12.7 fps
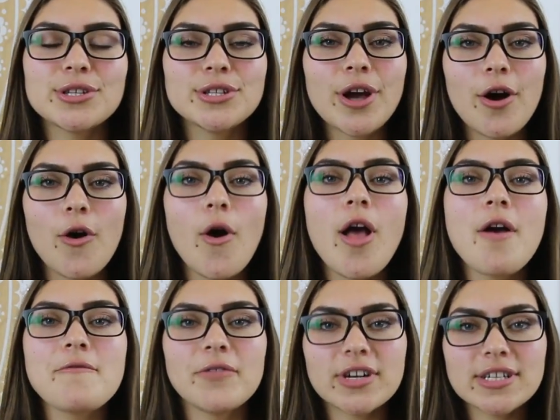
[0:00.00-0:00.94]
So
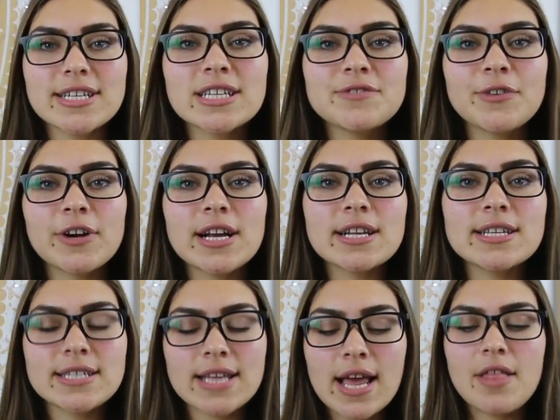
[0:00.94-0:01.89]
first things
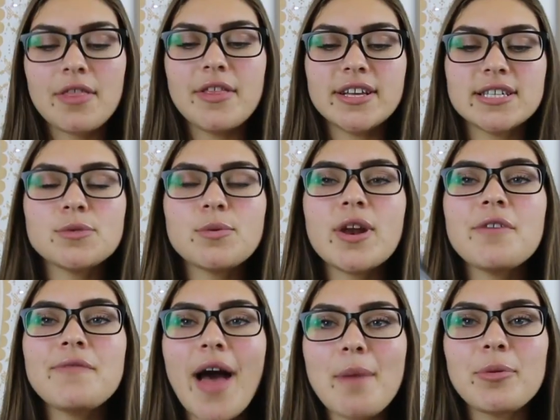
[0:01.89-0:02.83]
first, this is what
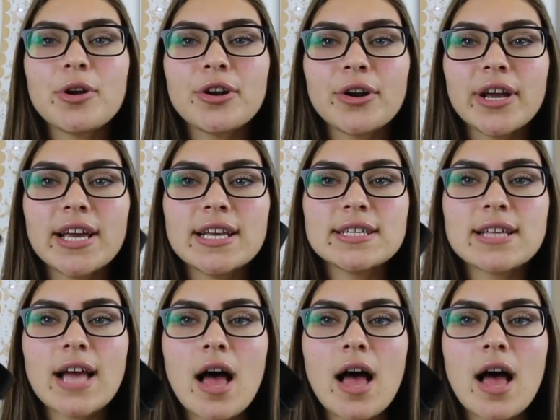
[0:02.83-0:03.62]
a fat burner is.